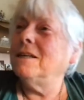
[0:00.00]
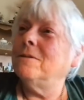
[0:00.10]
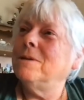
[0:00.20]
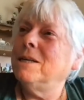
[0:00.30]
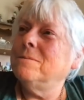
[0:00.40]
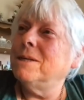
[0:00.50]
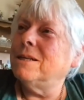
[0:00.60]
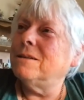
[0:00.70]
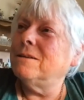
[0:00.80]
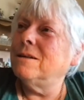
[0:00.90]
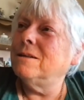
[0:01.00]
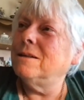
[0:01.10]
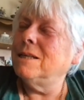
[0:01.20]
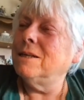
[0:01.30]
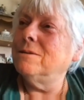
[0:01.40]
wait a minute,
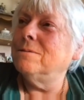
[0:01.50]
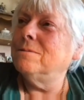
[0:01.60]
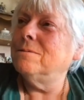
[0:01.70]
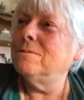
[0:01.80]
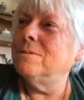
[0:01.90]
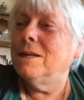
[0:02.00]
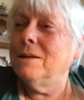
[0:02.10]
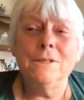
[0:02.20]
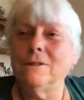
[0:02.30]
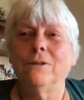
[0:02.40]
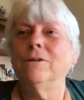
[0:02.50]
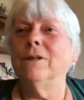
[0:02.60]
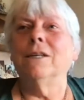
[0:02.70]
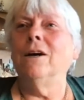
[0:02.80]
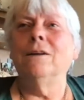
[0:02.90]
you know, whatever is
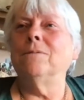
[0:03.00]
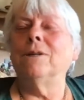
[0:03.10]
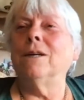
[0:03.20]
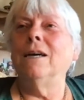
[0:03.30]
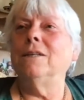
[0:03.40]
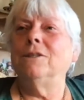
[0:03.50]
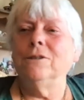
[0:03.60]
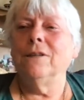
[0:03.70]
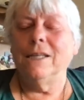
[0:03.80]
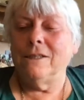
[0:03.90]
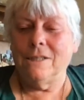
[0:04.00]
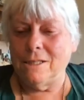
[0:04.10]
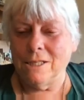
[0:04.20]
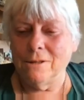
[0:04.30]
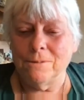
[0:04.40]
going on, we're kind of too late to
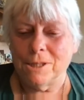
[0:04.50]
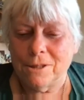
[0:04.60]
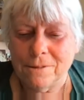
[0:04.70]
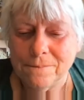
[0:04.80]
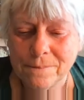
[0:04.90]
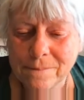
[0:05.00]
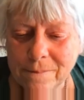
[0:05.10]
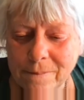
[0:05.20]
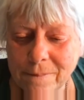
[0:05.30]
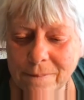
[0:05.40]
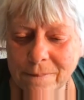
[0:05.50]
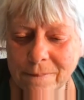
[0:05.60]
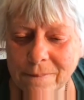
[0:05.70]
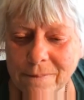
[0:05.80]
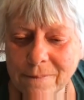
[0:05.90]
deal with it.
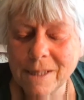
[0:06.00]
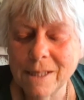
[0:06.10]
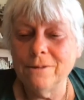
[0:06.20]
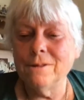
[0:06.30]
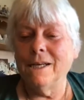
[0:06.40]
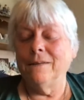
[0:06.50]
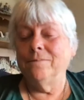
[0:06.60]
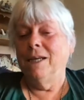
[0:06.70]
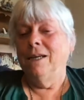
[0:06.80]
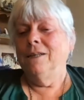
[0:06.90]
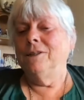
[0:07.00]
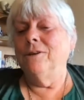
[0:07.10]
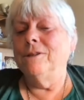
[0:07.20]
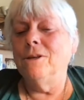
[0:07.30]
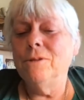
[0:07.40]
Okay, so
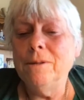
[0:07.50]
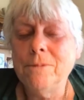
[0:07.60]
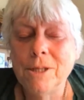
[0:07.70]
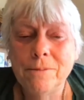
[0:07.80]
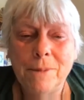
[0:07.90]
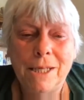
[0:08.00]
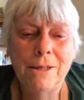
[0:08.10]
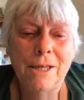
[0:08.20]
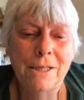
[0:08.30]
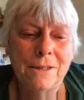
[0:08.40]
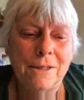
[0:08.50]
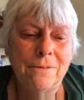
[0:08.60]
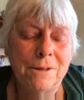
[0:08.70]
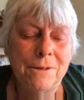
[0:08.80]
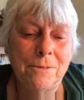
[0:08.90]
it's only one of many things
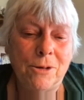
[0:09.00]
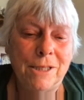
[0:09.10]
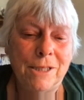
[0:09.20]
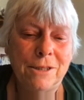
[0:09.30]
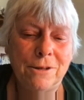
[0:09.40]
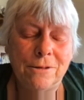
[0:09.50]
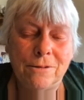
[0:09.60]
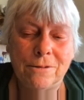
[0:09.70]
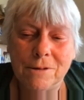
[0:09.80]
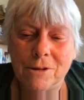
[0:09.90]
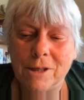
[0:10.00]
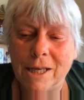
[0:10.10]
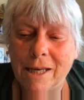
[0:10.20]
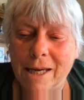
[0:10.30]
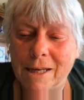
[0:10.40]
that would go into
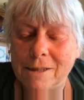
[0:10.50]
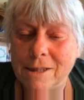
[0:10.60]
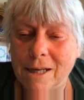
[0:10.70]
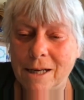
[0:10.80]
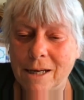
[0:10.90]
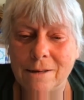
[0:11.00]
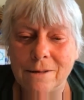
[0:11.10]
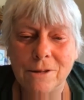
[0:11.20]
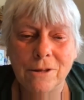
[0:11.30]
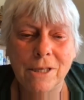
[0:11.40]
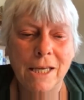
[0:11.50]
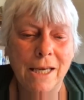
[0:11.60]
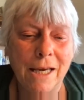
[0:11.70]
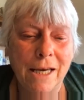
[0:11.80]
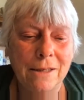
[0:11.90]
looking at uh,
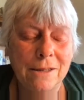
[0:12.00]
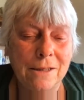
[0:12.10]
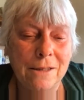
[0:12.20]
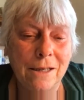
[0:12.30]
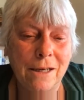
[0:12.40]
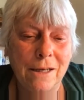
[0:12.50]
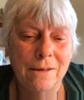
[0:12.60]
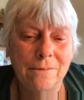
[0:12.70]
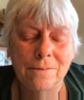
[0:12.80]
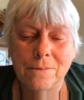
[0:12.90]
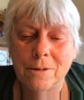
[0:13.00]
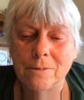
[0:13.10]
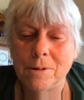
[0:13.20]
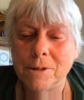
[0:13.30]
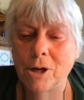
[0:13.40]
looking at uh,
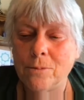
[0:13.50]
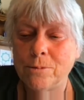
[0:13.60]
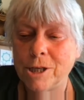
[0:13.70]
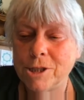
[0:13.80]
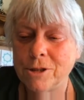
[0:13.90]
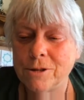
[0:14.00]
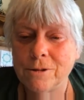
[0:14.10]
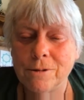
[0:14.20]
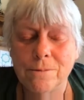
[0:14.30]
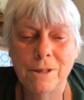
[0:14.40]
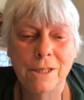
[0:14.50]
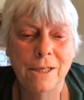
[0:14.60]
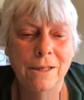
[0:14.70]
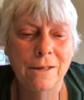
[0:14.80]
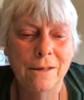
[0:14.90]
what we call prashna or
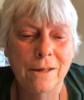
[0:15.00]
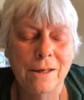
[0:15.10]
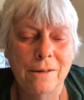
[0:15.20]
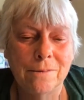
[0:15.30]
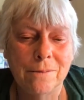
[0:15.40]
reading uh,